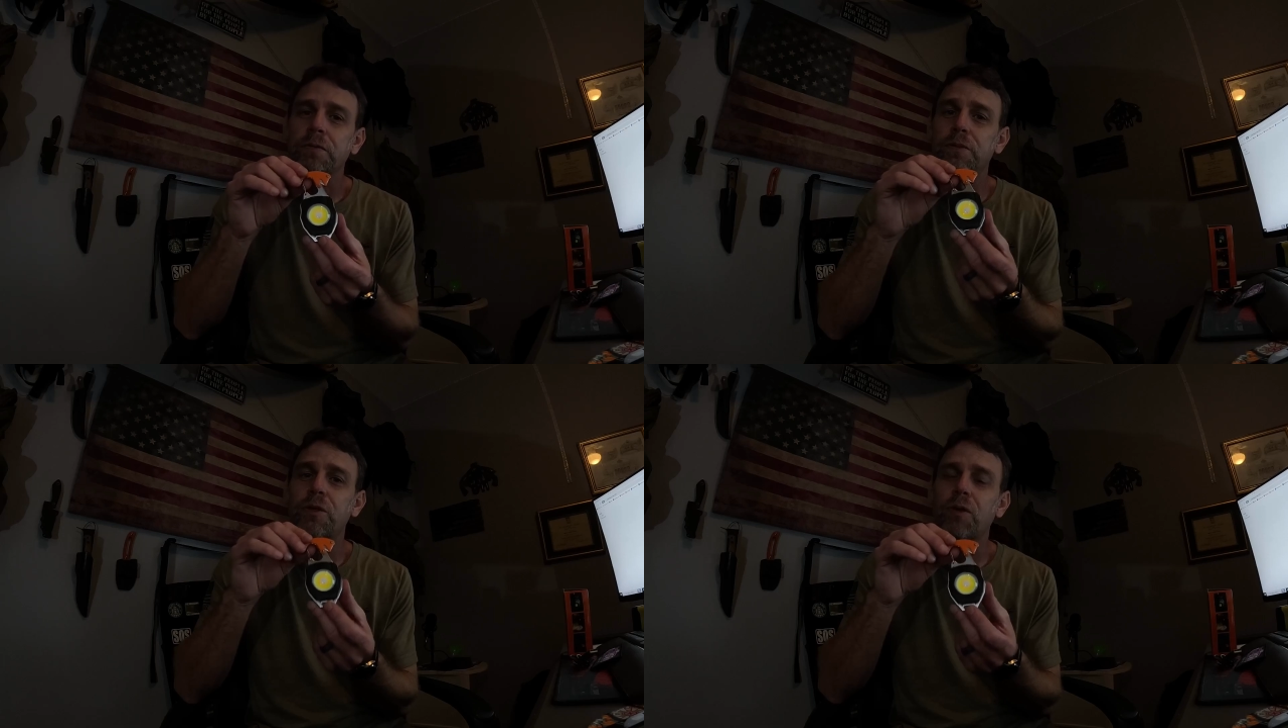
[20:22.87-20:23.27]

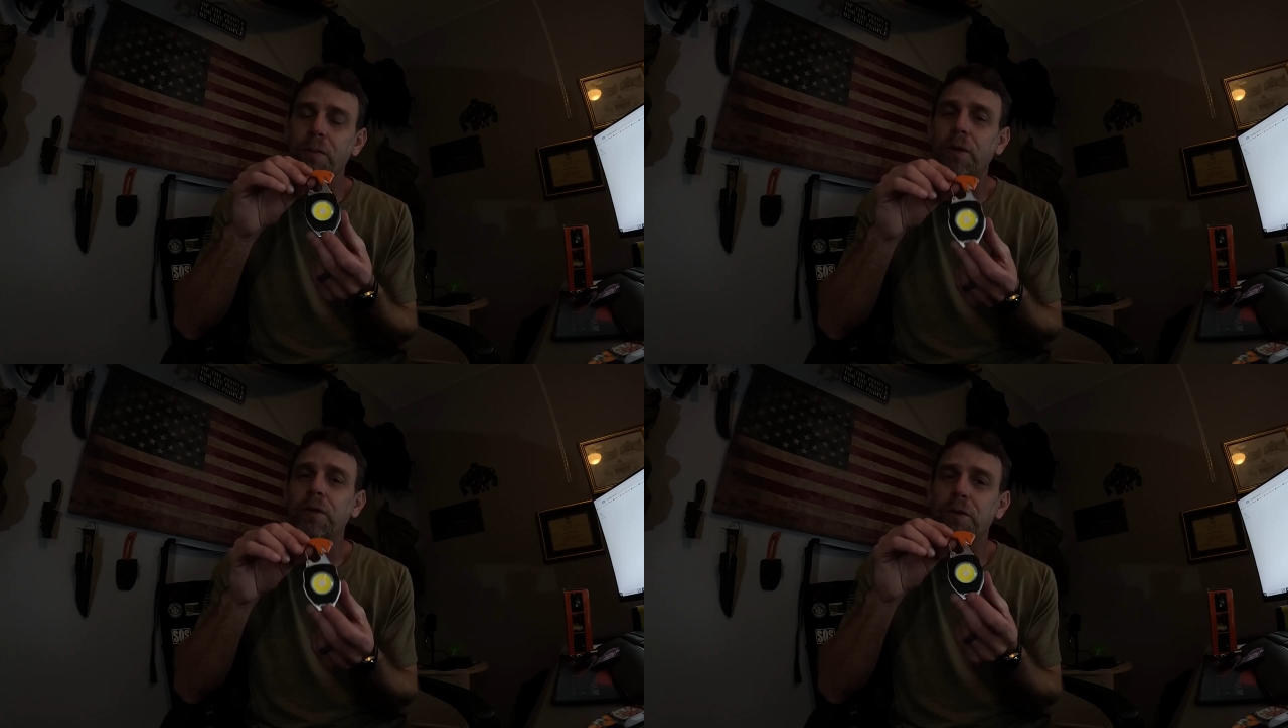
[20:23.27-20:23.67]
so
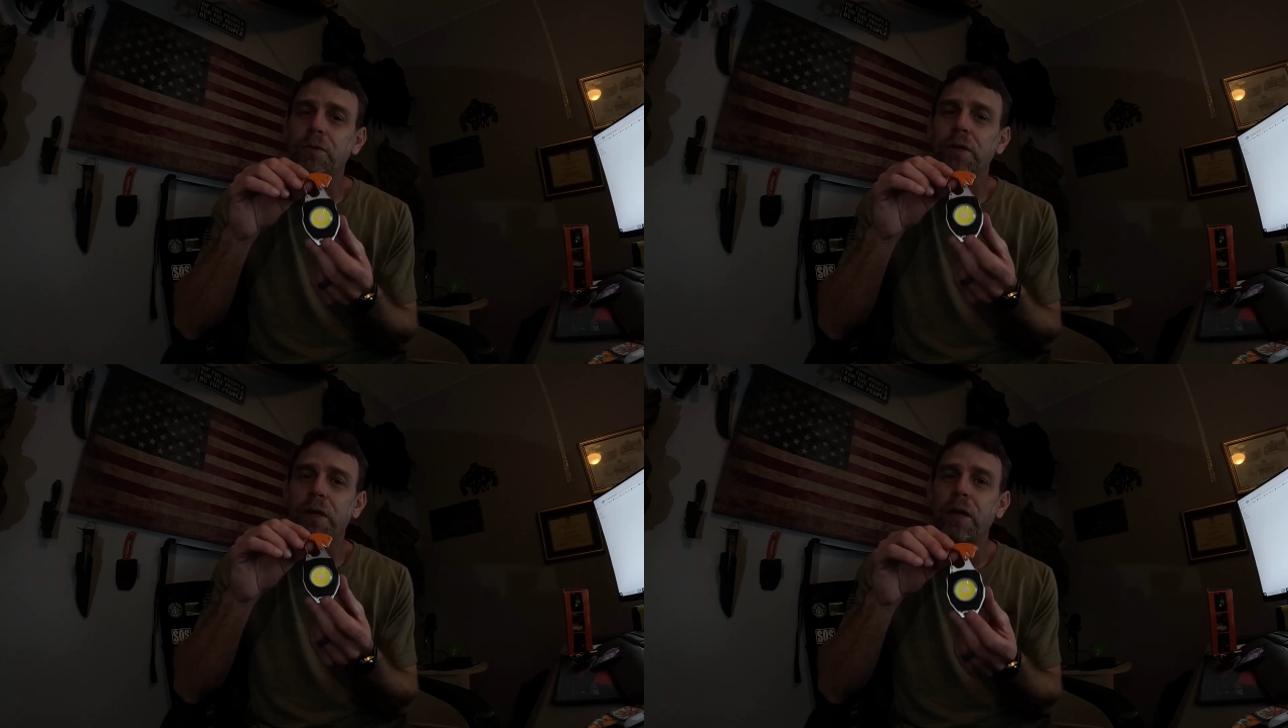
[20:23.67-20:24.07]
I'm gonna do
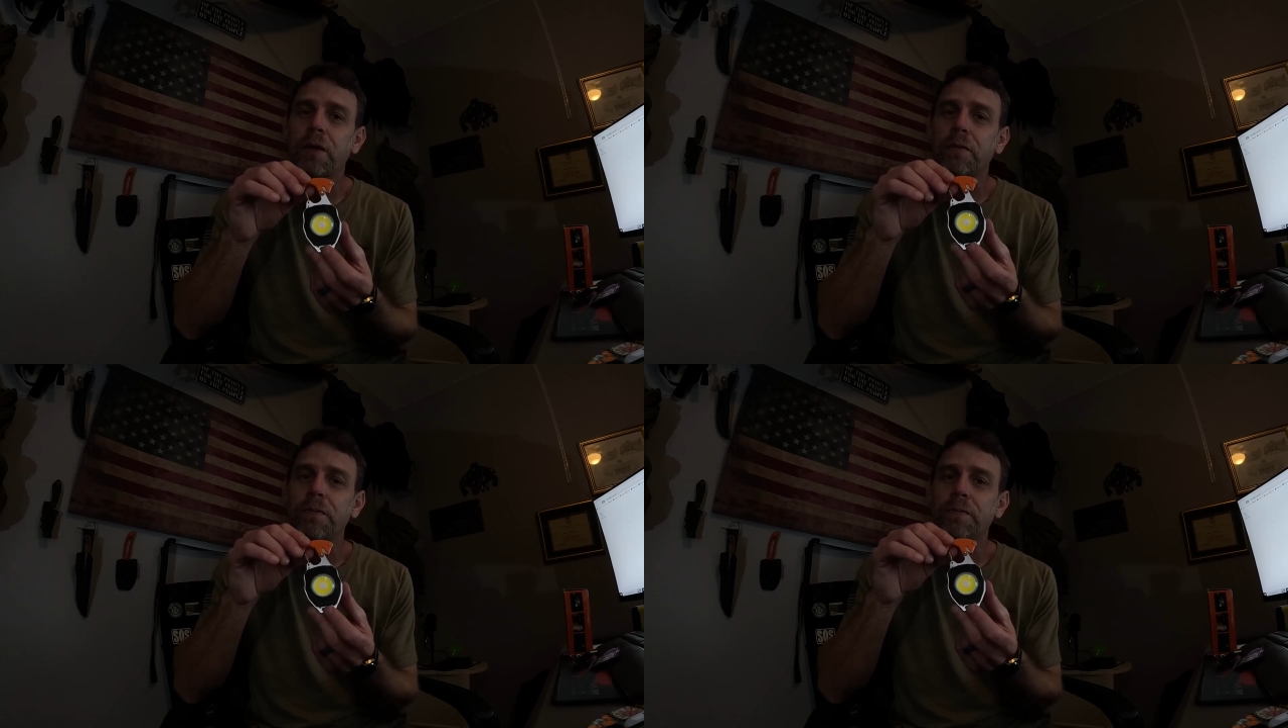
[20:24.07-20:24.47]
it
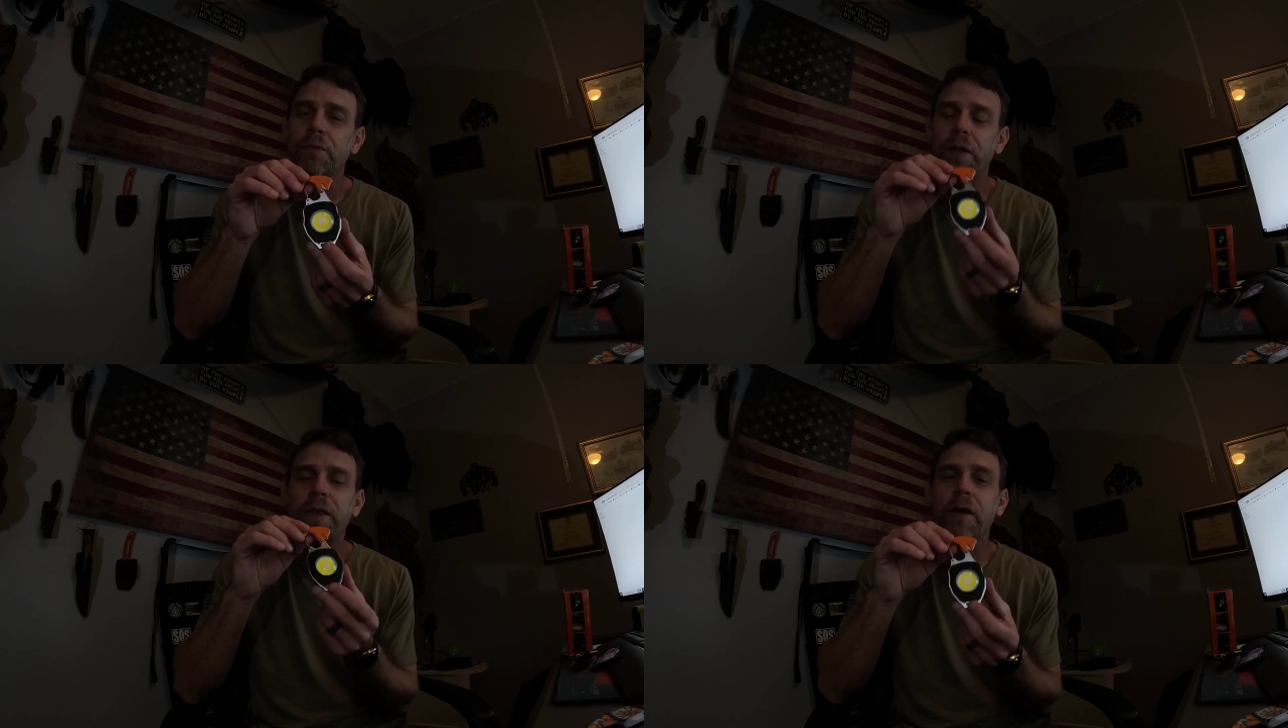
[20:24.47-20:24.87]
again
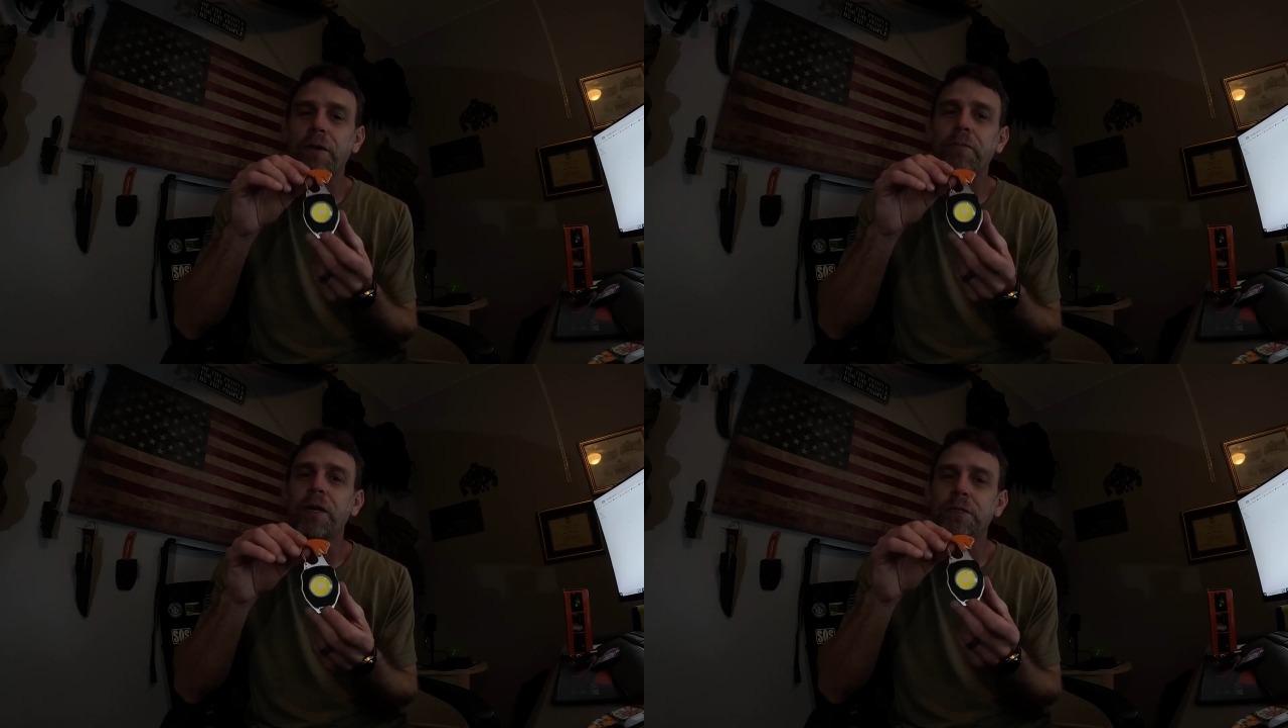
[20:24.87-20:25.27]
without
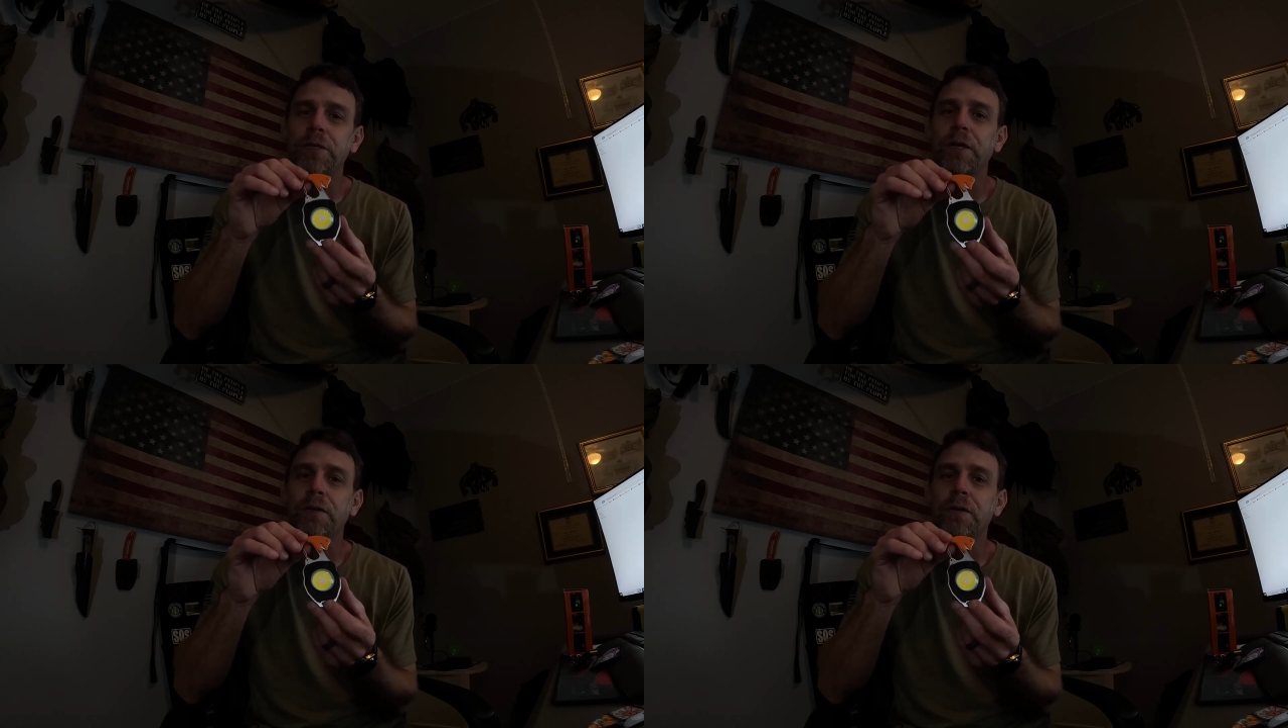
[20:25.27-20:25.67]

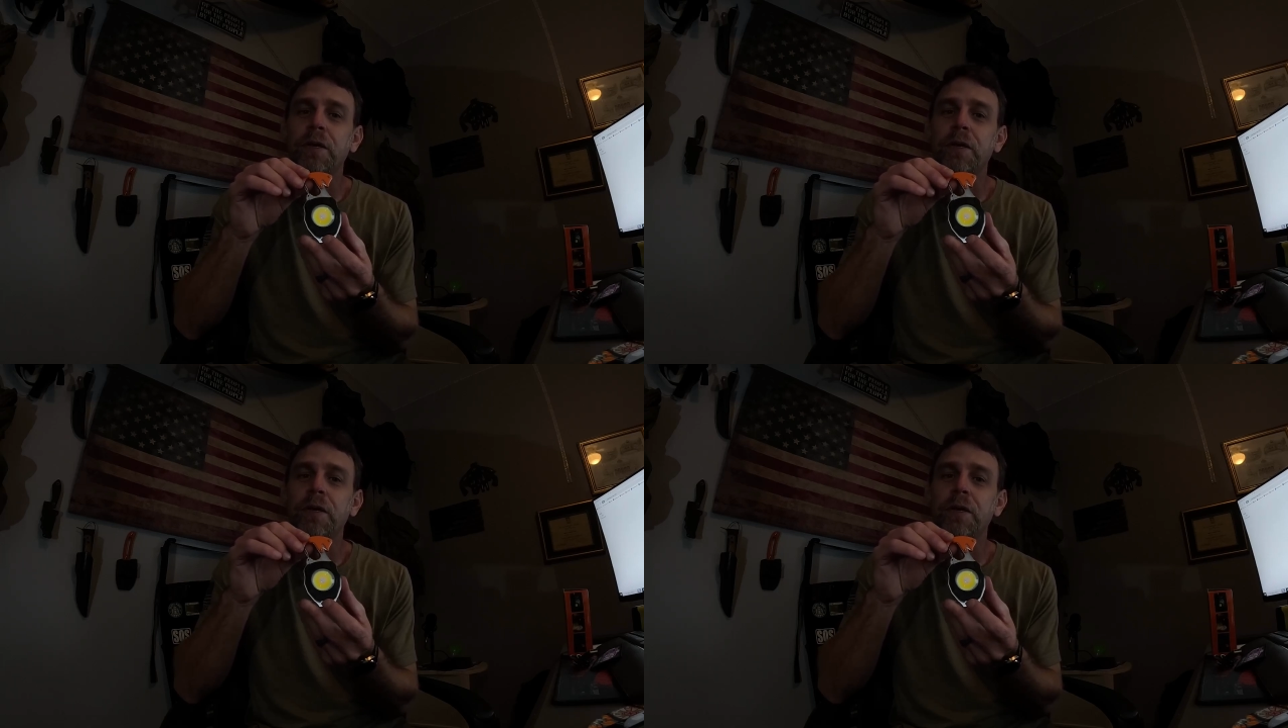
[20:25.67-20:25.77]
erasing it.